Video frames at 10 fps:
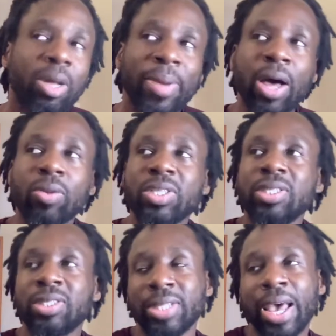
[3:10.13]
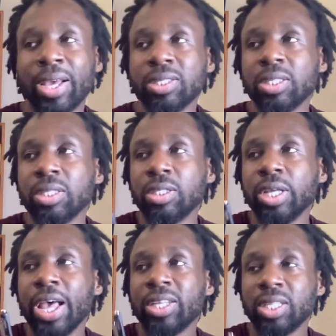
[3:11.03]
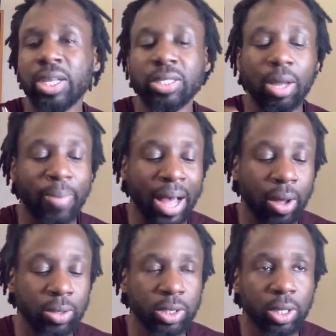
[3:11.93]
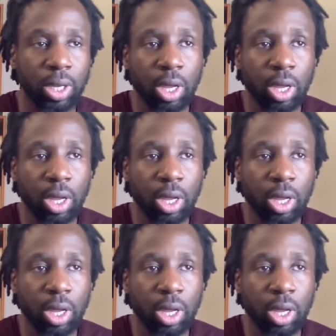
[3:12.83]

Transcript: about sex as it is about